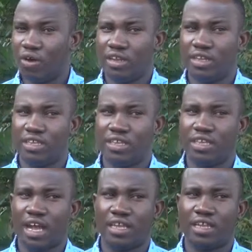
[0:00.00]

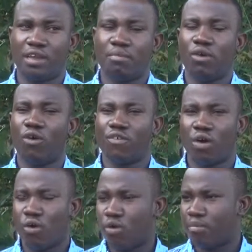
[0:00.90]

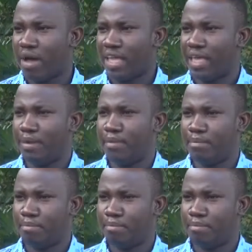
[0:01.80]
overgone by a